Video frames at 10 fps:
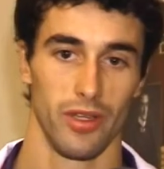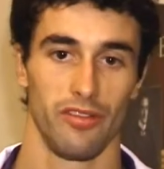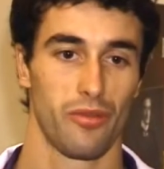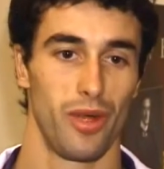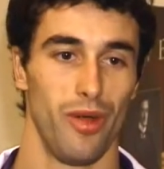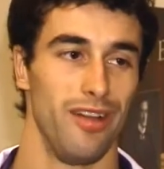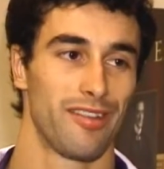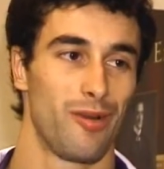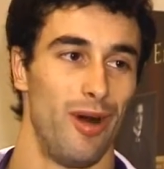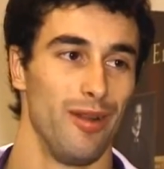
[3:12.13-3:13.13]
Those 3 rounds
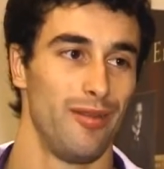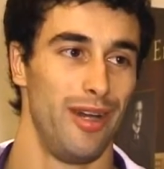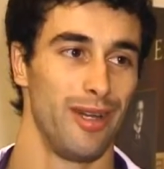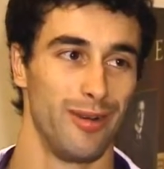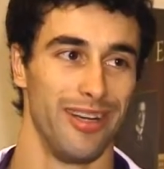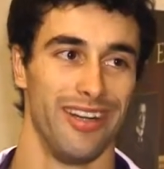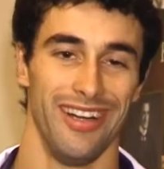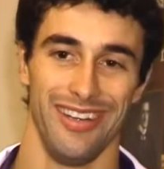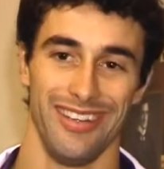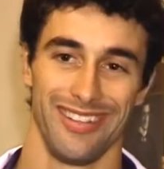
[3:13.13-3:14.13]
of qualifying
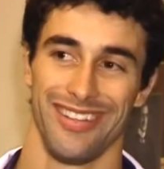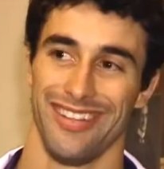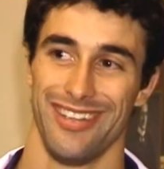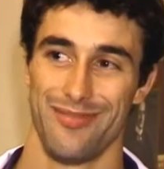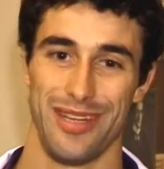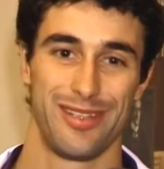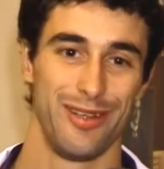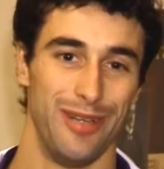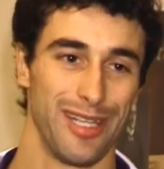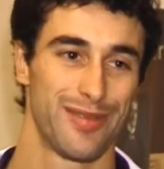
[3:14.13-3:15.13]
were a bit too
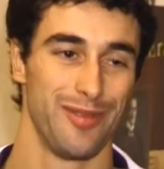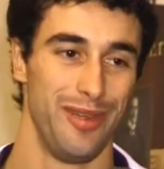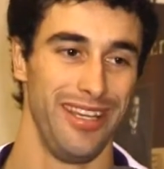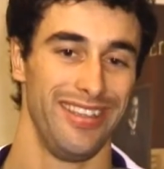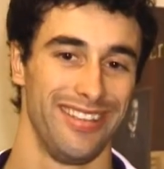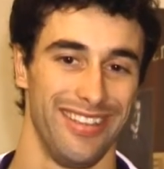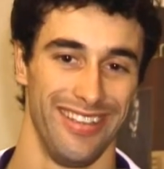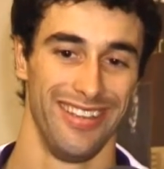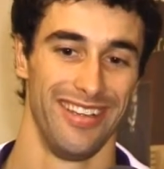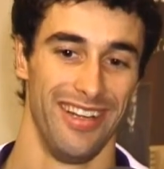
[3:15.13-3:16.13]
much for me.
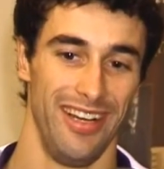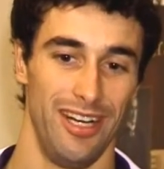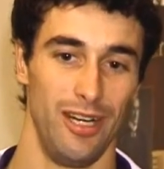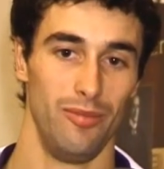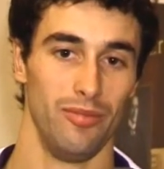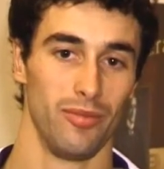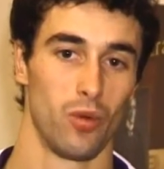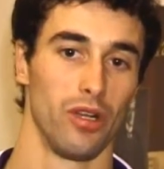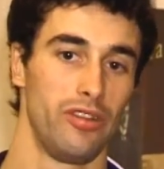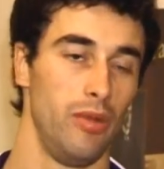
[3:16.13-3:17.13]

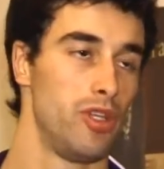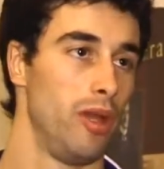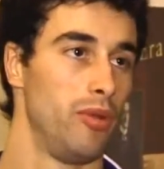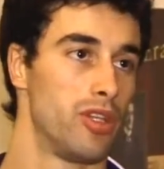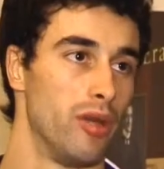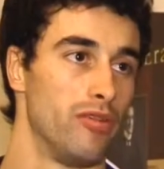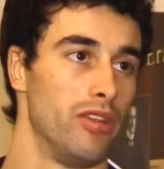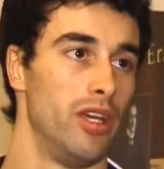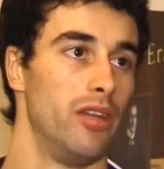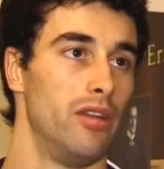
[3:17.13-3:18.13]
World Team Championships
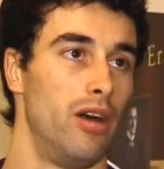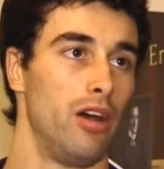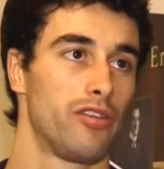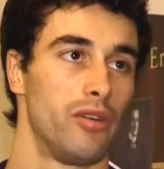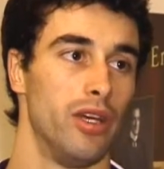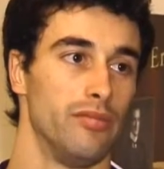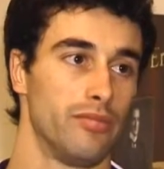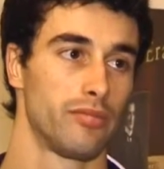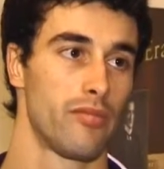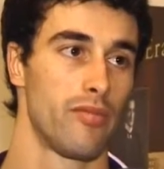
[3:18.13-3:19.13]
in Austria
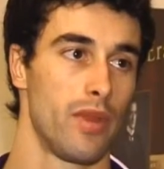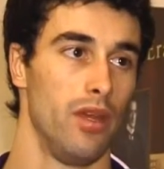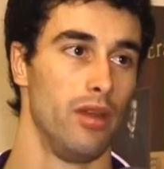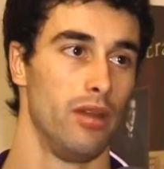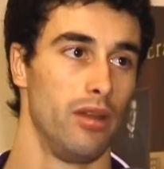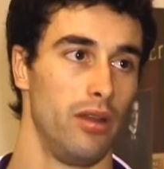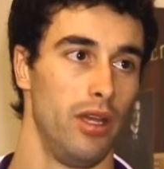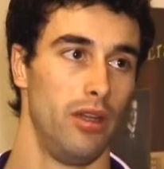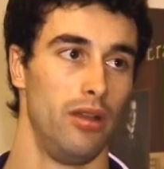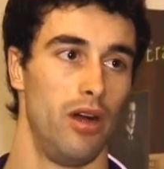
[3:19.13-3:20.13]

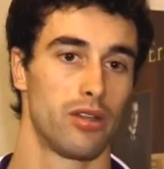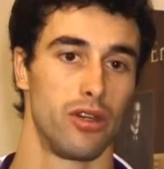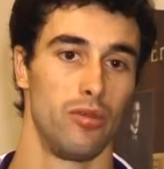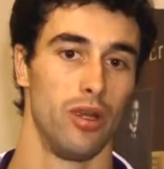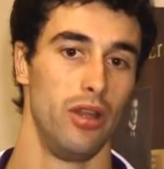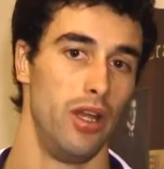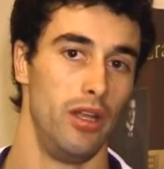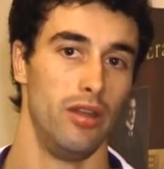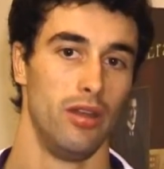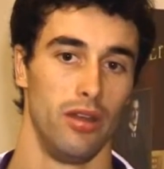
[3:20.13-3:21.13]
in October, and
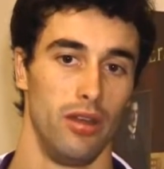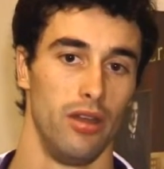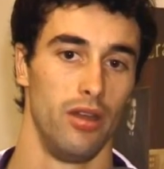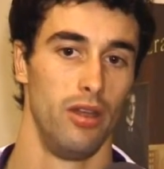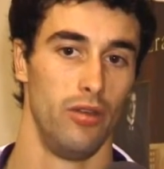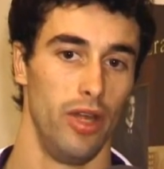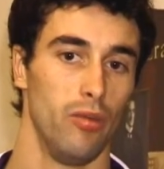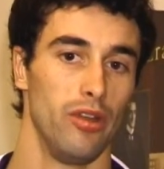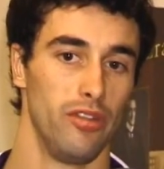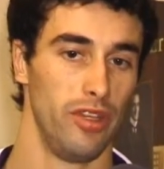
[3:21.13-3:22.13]
then November
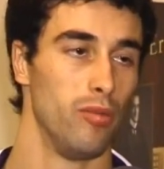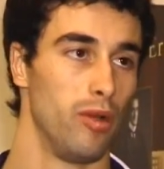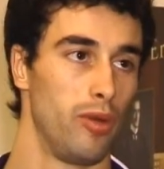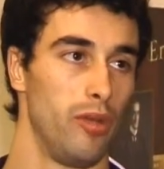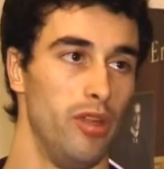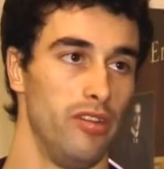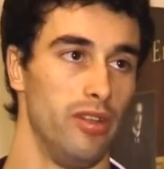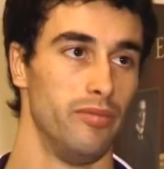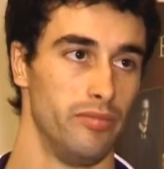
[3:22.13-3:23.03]
and December are pretty busy.